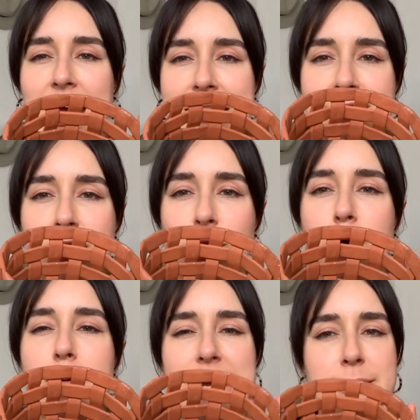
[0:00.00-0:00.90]
It's not
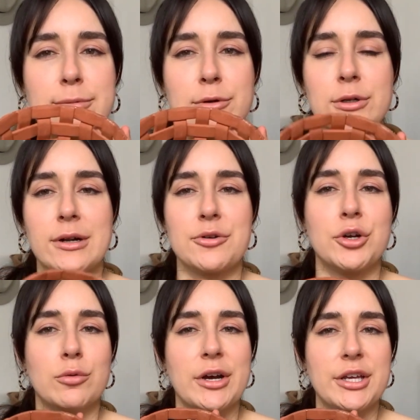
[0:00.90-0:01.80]
quite a bowl, I don't
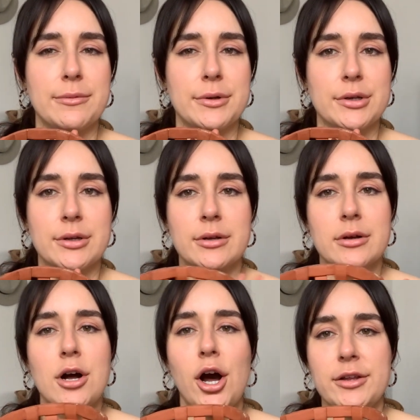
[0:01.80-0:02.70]
know what you would
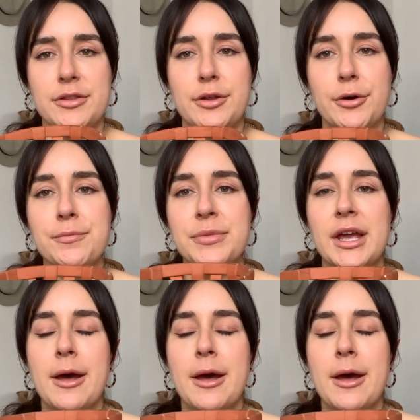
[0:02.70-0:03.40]
call it though,